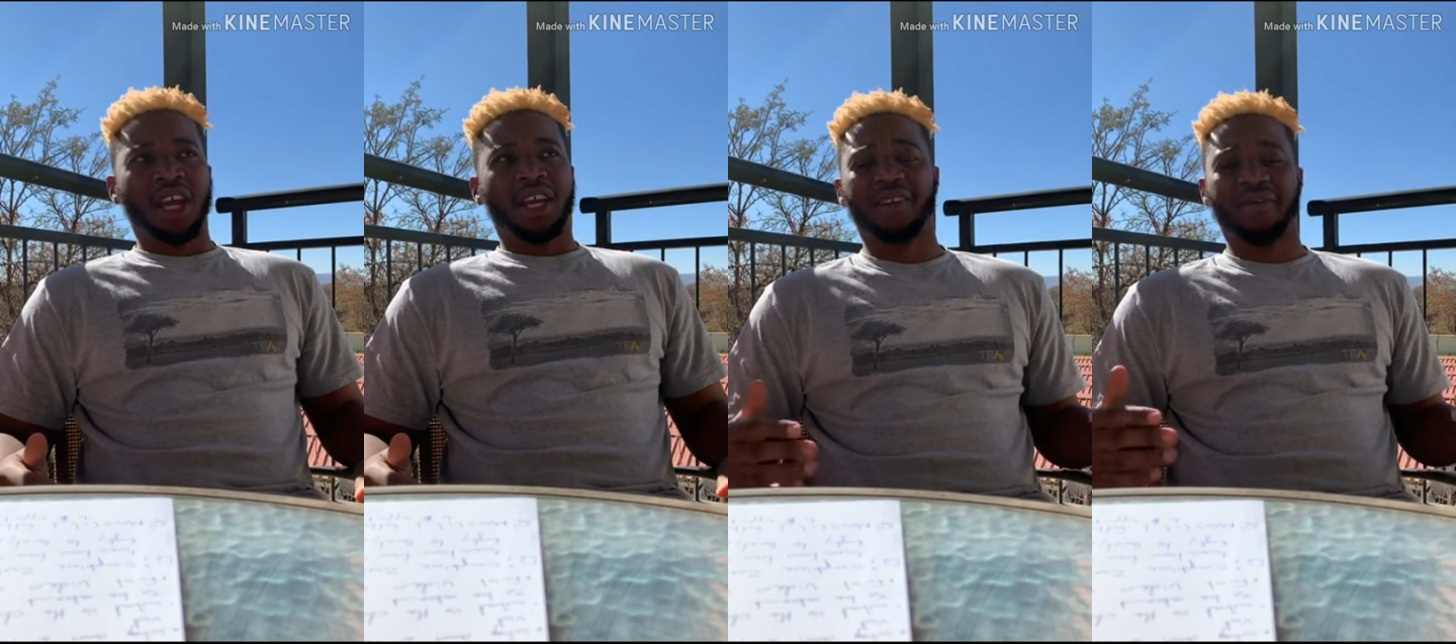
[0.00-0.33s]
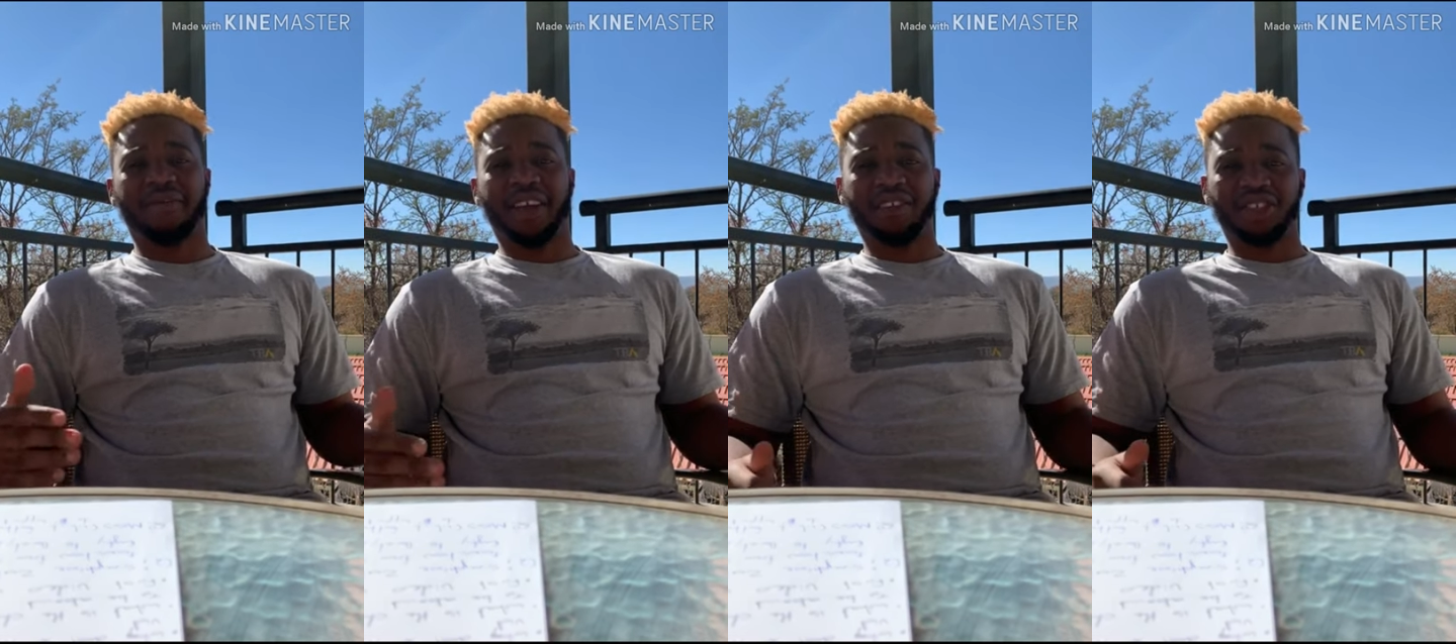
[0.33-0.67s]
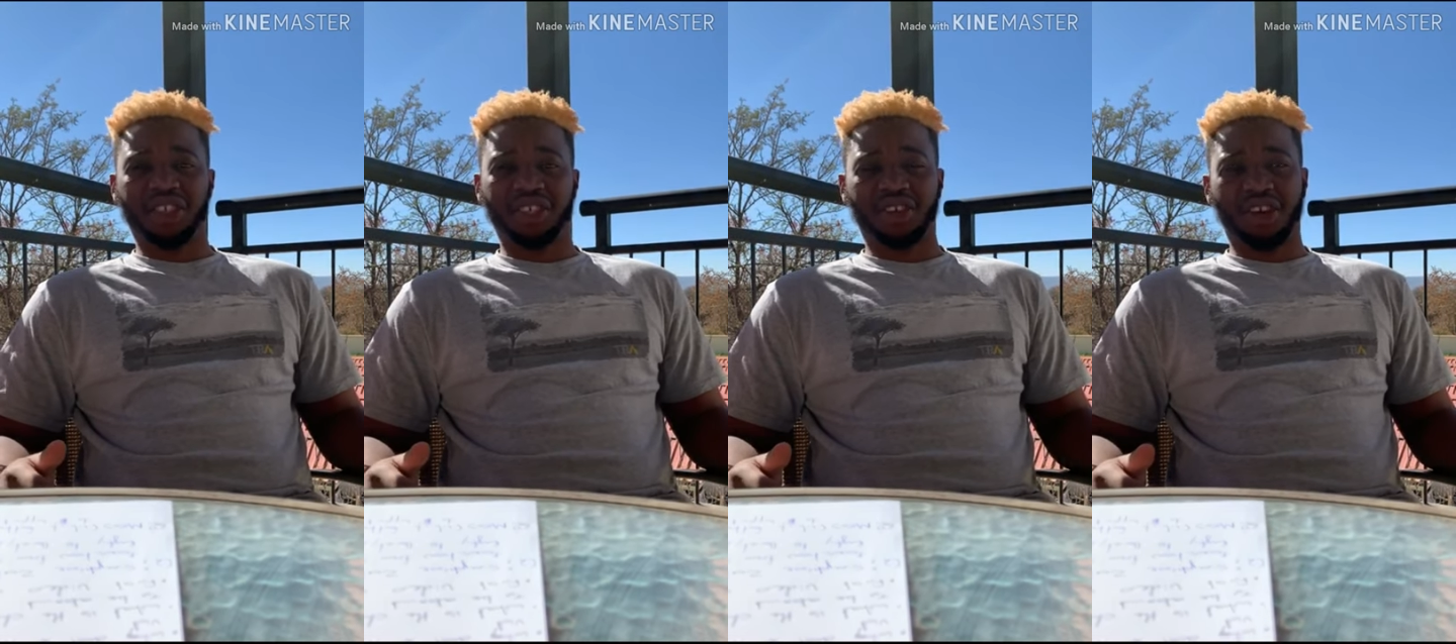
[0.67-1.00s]
in
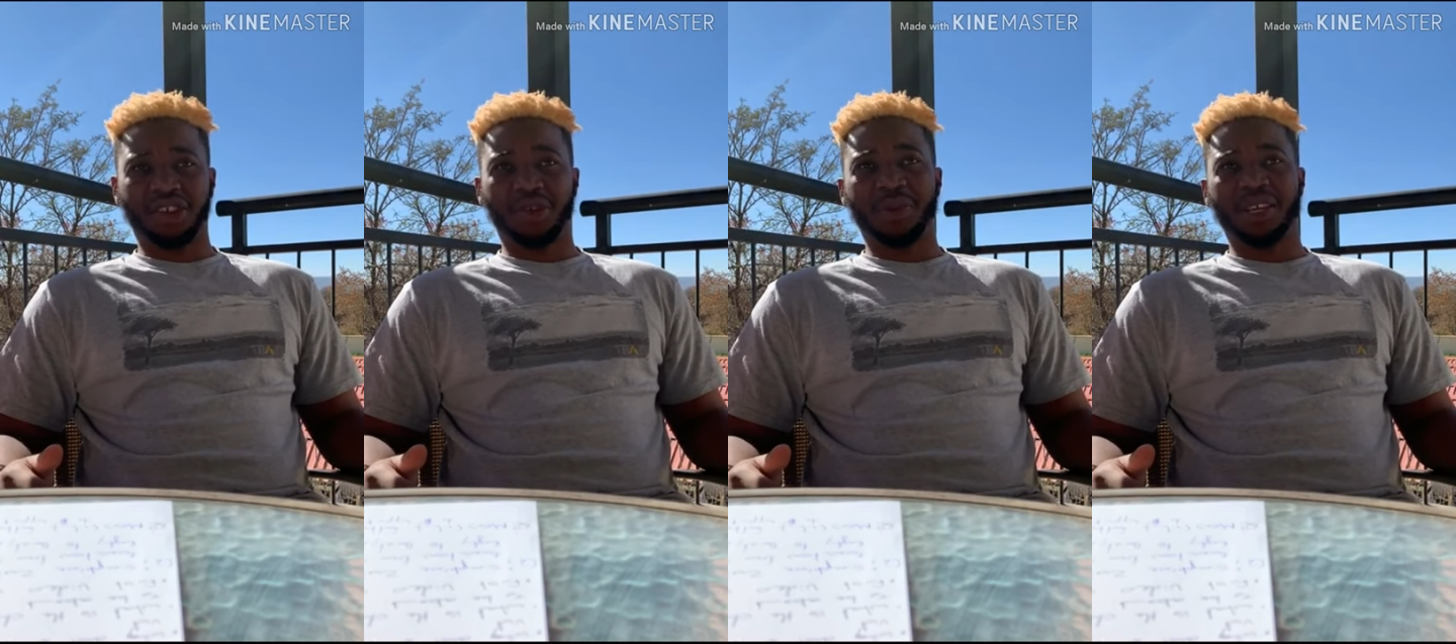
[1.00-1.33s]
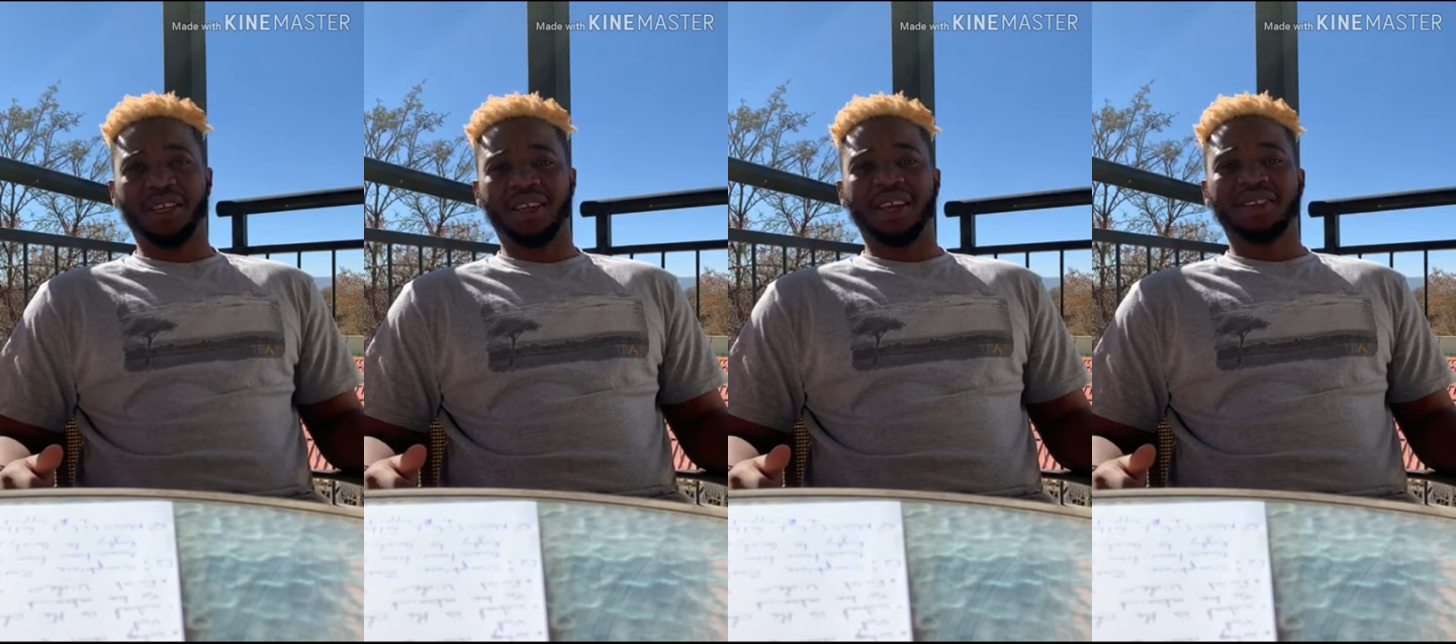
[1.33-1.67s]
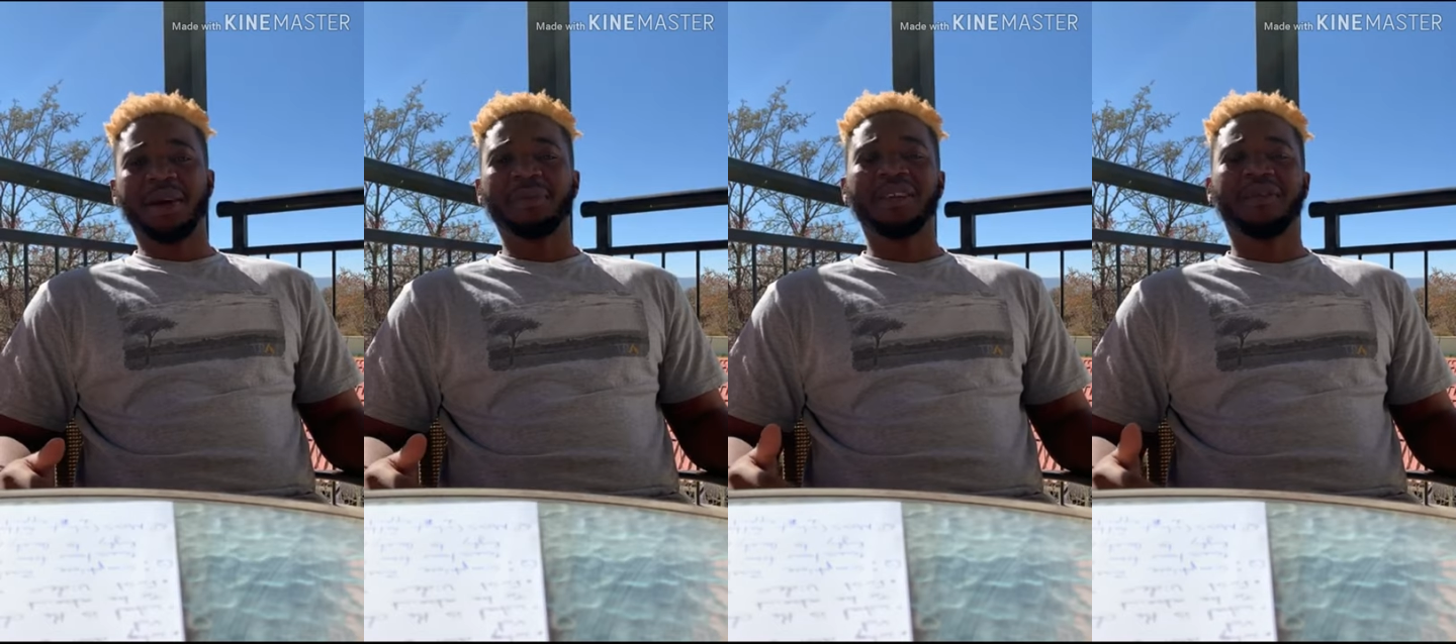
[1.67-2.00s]
adventure. It's going to be
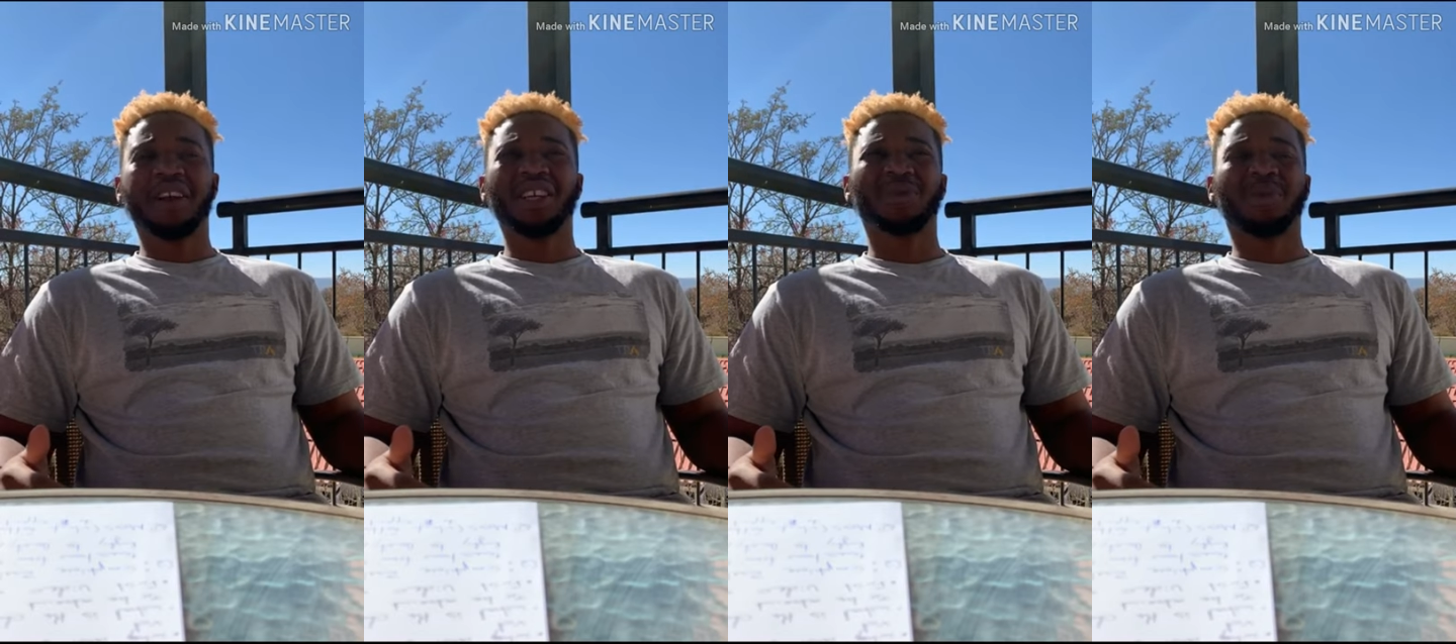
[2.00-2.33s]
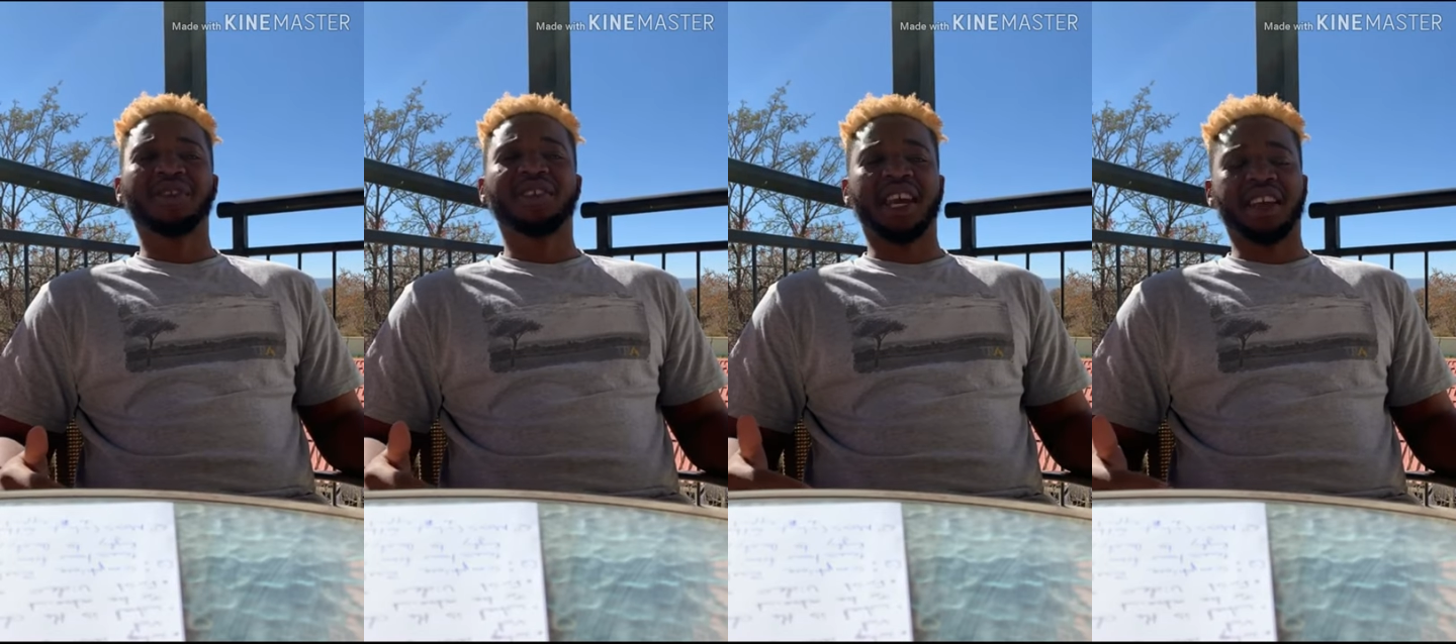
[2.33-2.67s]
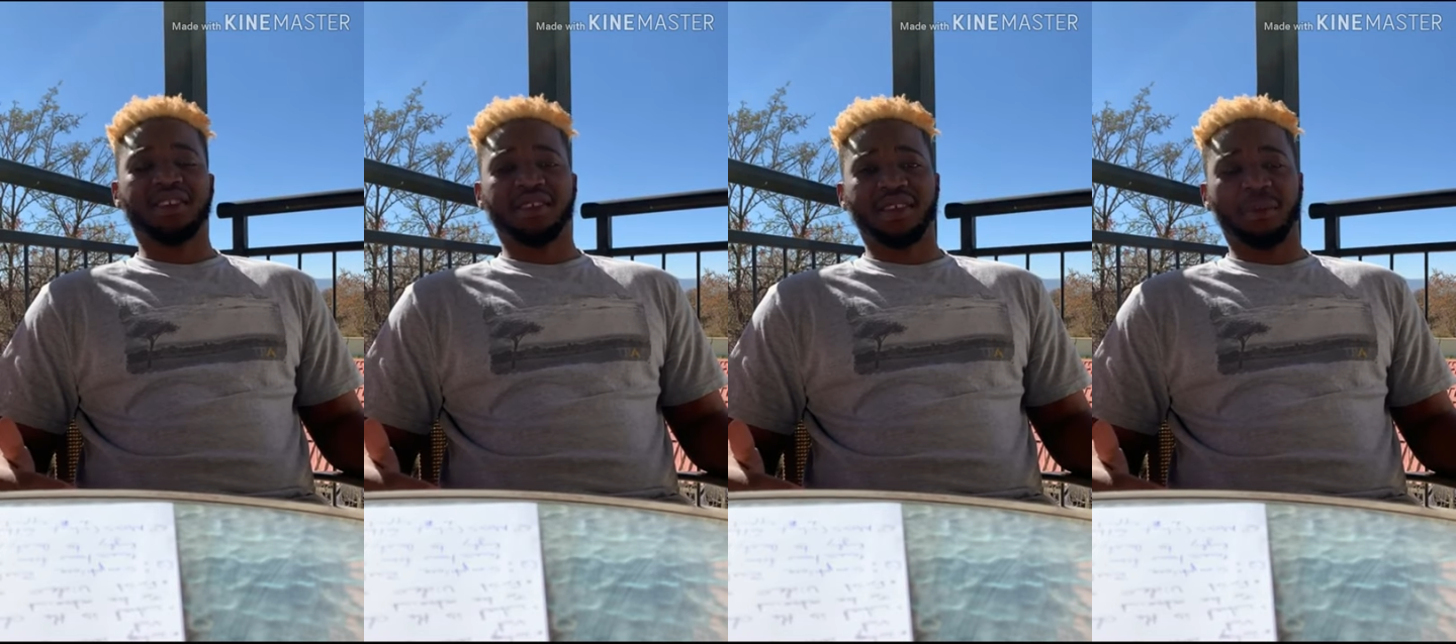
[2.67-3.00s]
something very spontaneous,